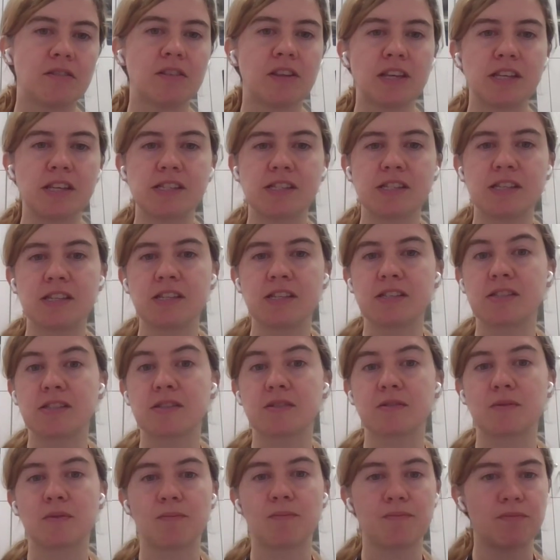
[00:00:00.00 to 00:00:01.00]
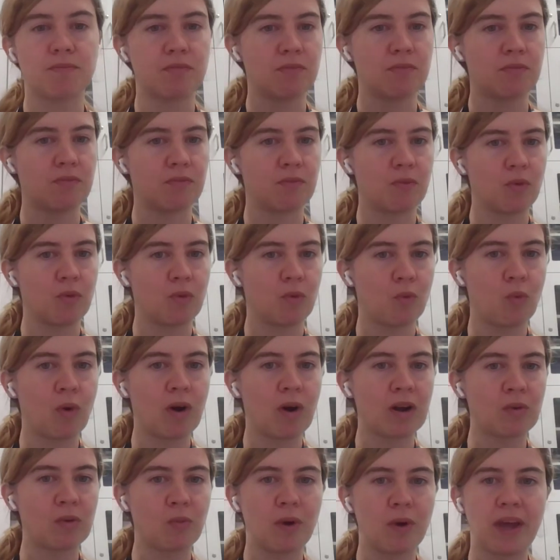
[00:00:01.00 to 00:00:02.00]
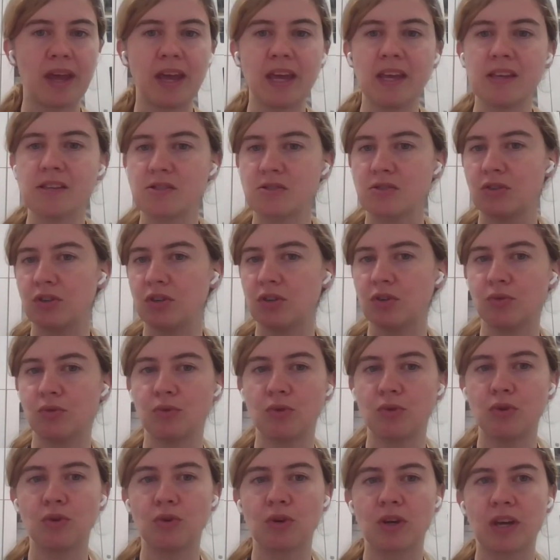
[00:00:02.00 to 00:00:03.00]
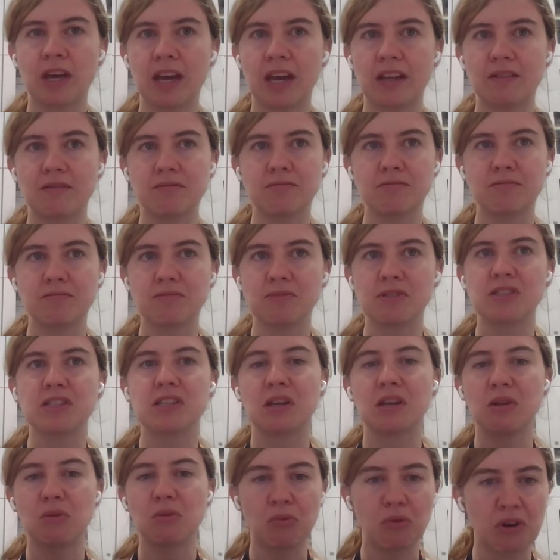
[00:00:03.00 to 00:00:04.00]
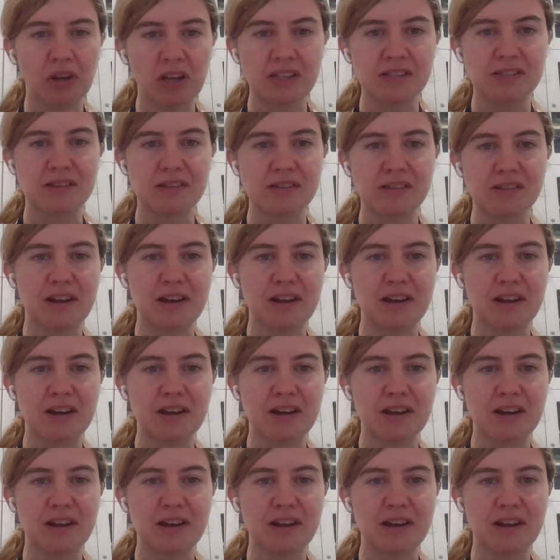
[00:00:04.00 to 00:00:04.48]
this is one way. So you can still work as an